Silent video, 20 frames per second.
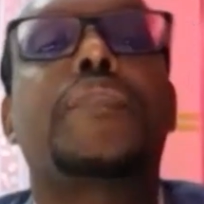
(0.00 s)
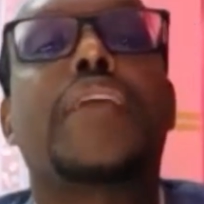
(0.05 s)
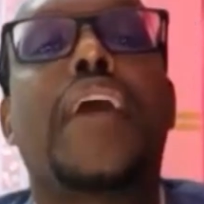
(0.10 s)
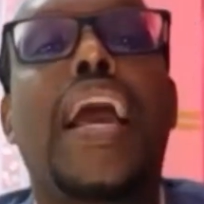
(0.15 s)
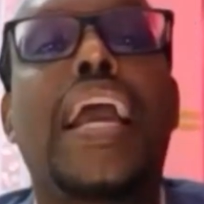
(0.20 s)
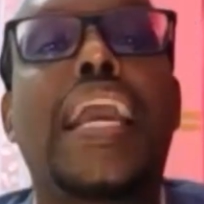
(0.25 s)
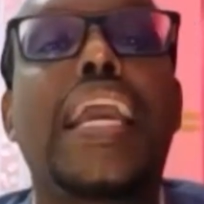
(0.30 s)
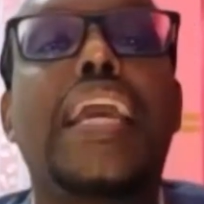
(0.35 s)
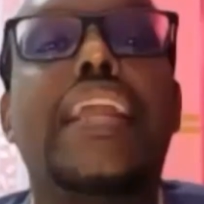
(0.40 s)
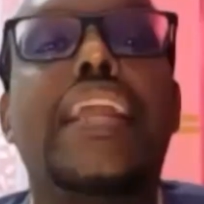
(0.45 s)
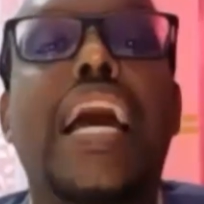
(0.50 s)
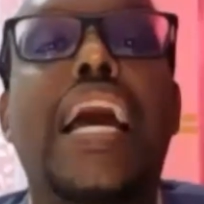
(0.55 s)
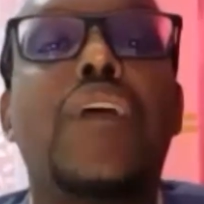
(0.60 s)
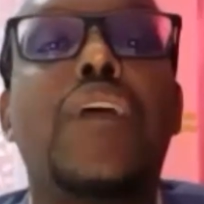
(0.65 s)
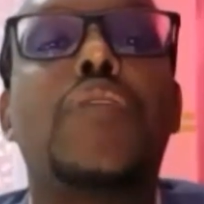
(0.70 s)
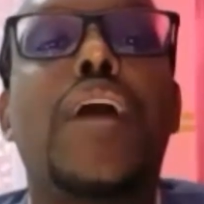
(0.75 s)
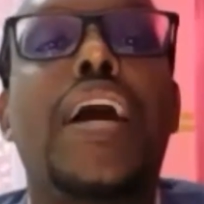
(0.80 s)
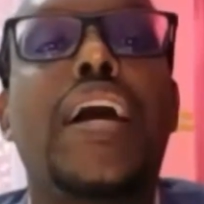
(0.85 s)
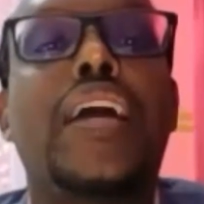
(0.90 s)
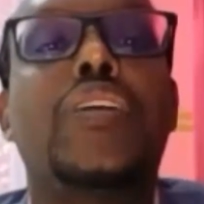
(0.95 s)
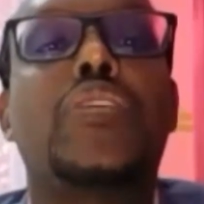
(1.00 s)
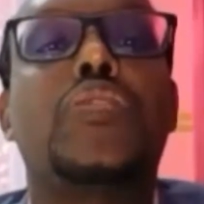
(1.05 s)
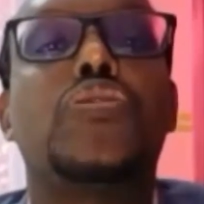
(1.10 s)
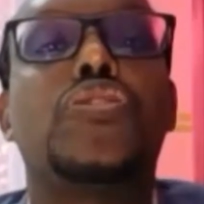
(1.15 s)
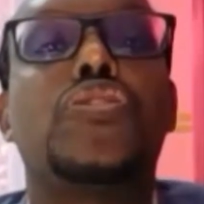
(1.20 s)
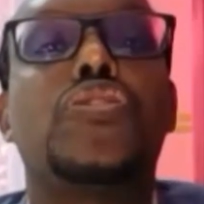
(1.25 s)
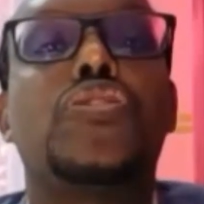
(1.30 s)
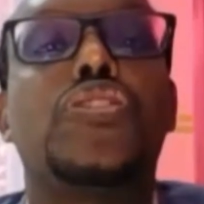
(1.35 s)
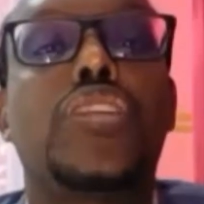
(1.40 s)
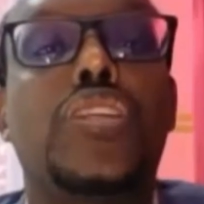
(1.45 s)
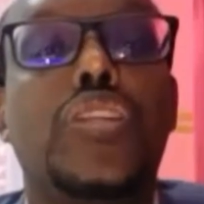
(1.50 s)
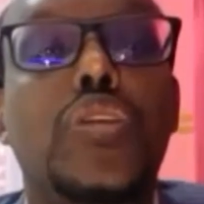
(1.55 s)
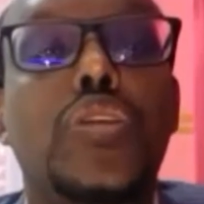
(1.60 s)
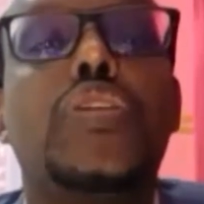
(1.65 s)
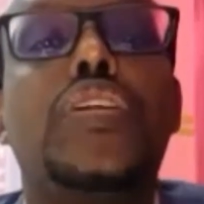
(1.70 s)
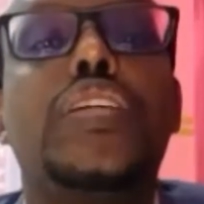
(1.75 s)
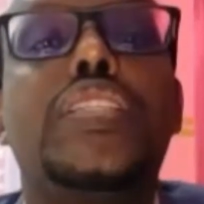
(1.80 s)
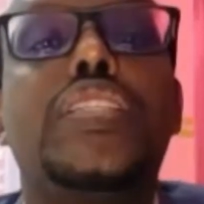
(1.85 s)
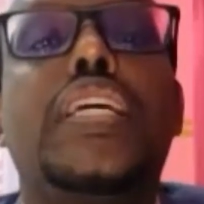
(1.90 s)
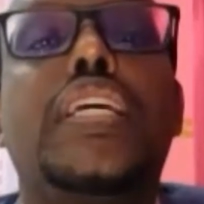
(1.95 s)
Again, I would argue
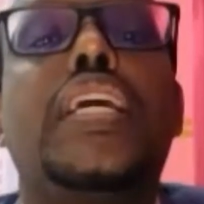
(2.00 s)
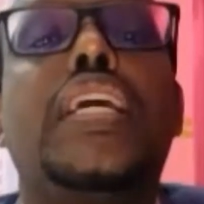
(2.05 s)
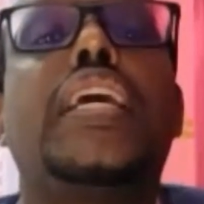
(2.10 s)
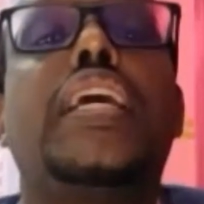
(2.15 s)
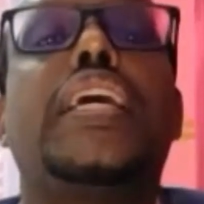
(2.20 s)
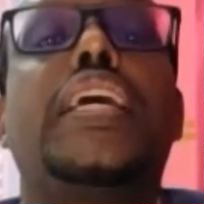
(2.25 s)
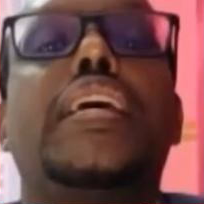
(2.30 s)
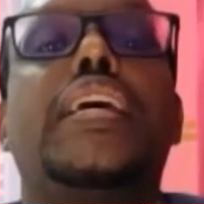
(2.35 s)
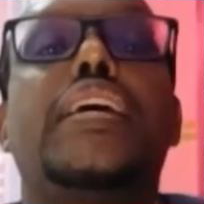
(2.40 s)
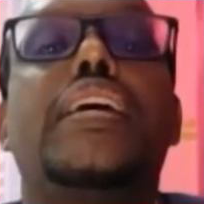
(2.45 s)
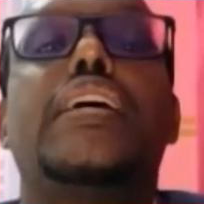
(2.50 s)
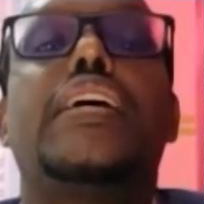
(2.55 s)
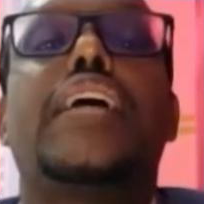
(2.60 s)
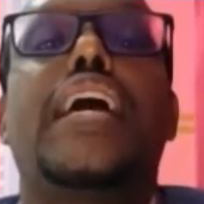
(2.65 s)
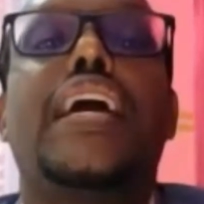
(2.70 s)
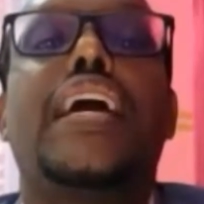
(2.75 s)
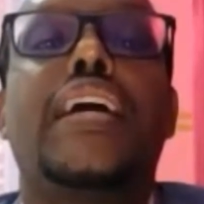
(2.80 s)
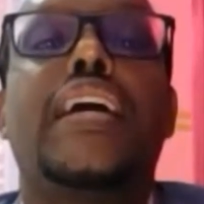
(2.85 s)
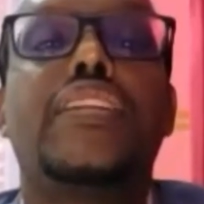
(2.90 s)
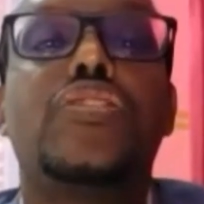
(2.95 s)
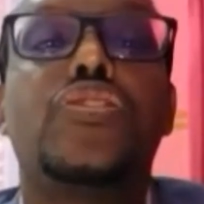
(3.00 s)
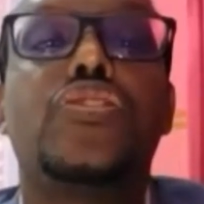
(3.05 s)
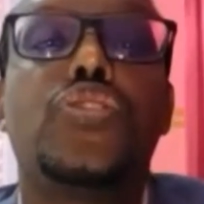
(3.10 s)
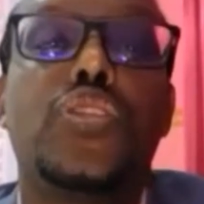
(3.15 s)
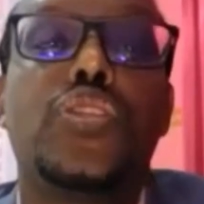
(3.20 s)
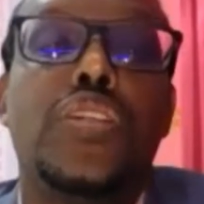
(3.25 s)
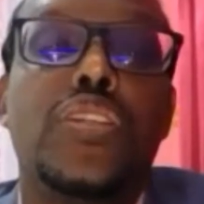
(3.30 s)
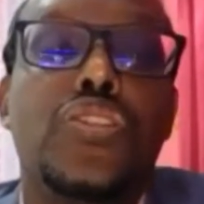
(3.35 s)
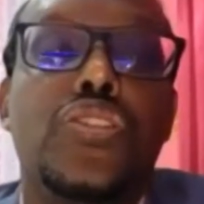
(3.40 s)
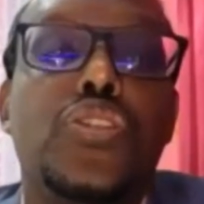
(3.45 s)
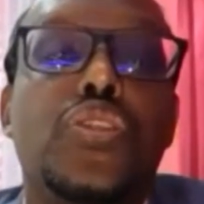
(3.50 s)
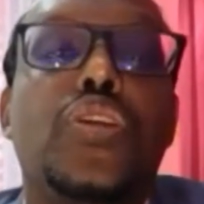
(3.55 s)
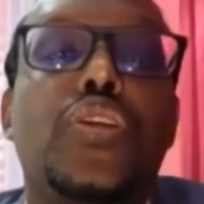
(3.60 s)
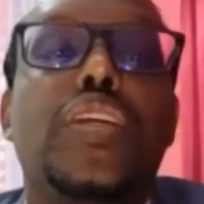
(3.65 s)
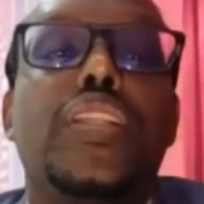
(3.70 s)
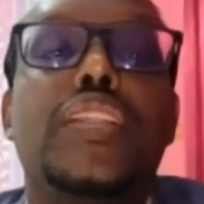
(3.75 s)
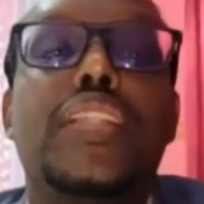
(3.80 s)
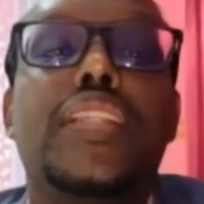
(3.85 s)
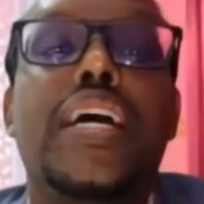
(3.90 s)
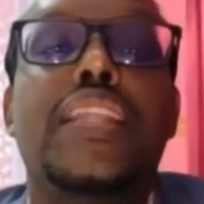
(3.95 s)
security and
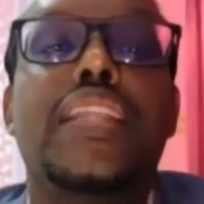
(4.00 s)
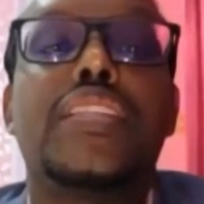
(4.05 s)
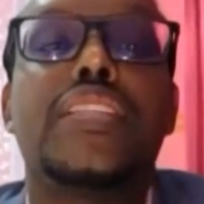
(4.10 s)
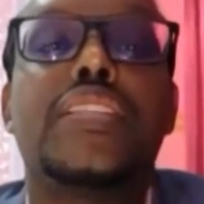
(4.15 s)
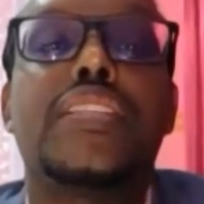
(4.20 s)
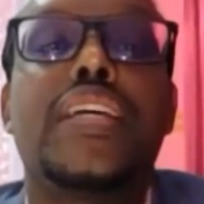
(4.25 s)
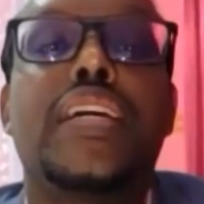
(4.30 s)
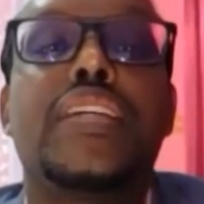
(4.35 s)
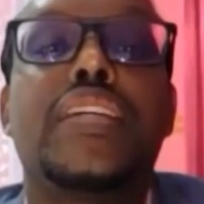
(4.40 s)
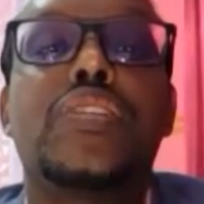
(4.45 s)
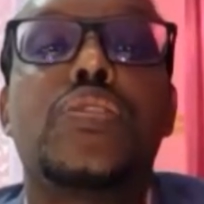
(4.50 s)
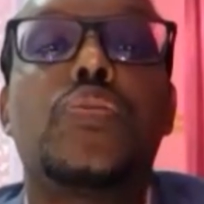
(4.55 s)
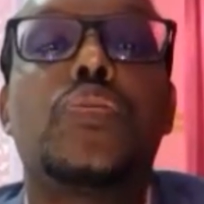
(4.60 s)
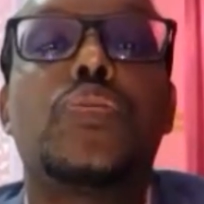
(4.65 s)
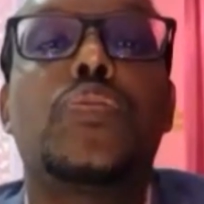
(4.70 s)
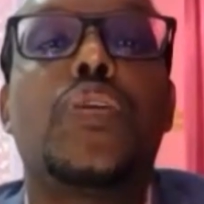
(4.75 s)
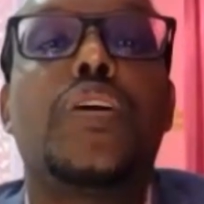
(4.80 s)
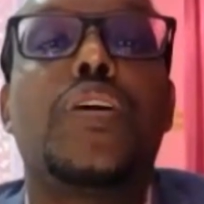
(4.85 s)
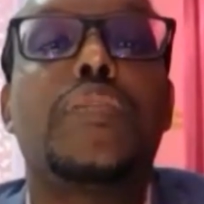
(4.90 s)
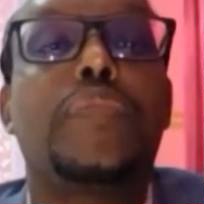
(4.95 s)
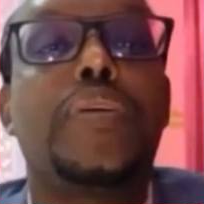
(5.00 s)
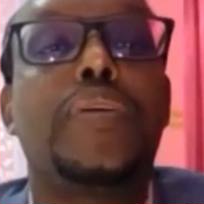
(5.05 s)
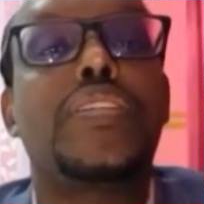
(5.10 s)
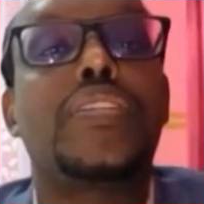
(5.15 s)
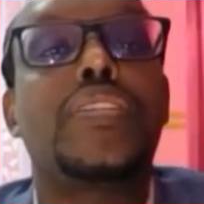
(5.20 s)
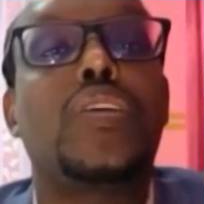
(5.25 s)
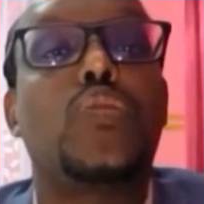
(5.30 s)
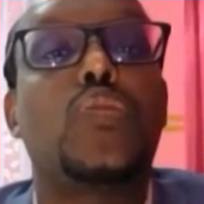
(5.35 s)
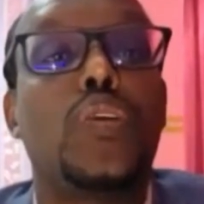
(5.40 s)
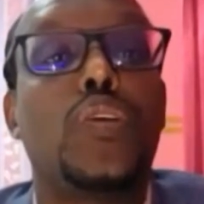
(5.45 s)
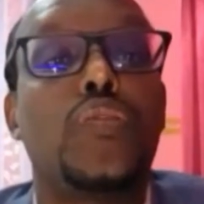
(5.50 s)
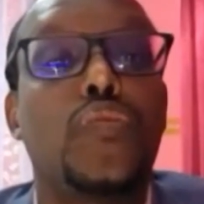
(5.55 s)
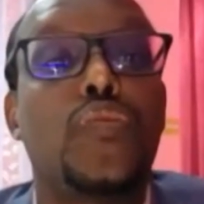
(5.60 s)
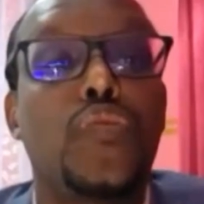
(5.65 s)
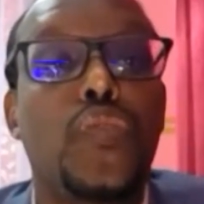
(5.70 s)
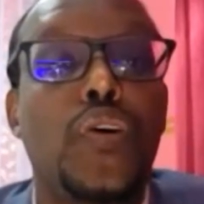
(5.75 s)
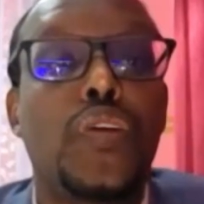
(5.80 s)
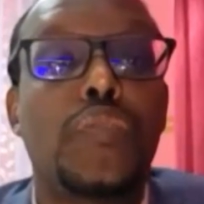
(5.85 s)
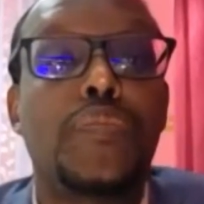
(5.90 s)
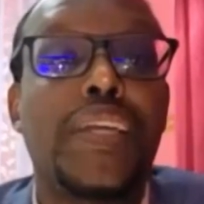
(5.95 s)
ensuring that there's one person, one
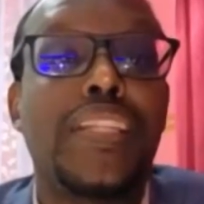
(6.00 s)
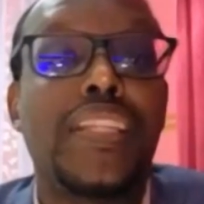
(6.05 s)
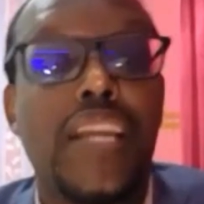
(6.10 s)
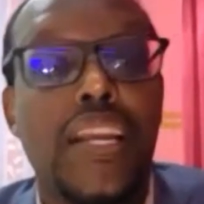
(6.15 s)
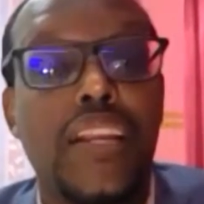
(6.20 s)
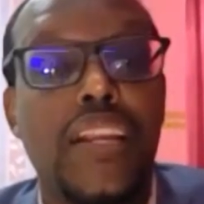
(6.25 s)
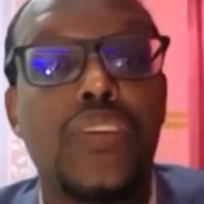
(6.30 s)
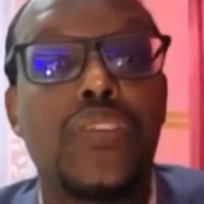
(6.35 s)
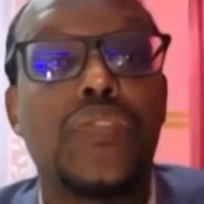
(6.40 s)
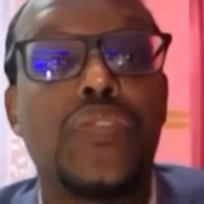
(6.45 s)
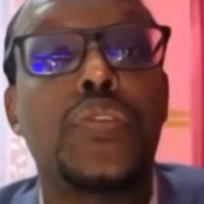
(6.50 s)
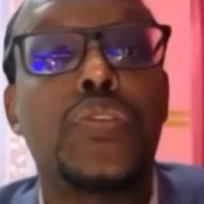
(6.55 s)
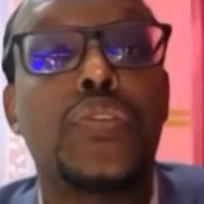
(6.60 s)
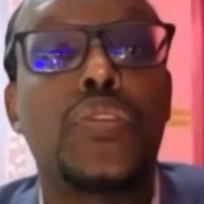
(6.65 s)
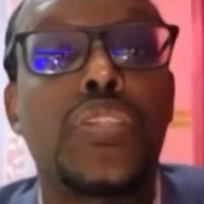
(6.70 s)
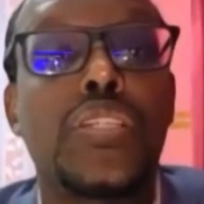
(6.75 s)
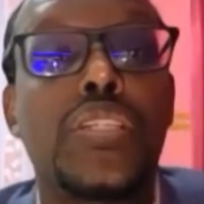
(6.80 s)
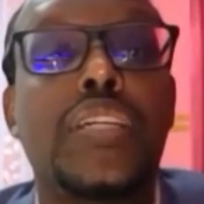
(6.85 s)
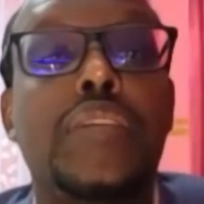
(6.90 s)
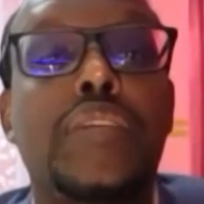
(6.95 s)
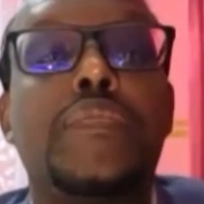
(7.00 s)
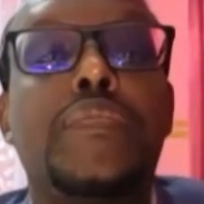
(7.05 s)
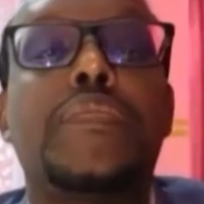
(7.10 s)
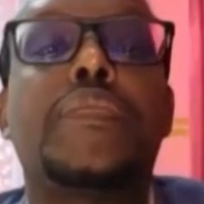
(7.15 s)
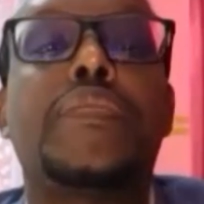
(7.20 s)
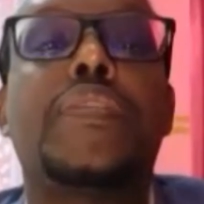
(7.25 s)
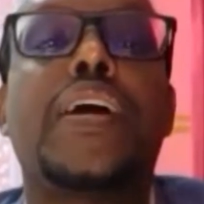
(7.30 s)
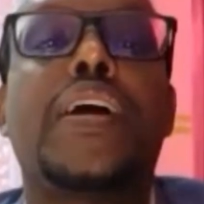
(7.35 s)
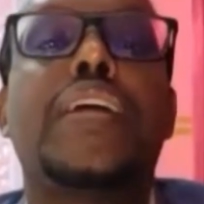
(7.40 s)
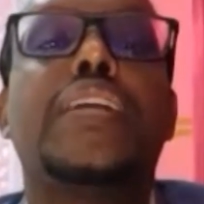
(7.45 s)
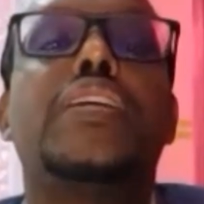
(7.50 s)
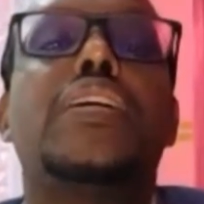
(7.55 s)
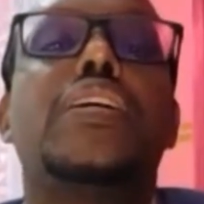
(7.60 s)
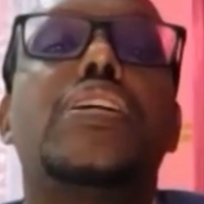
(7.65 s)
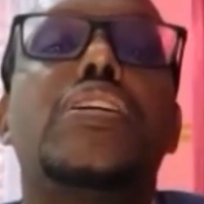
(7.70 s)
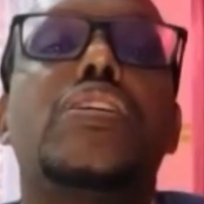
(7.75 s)
vote by the end of your term, right?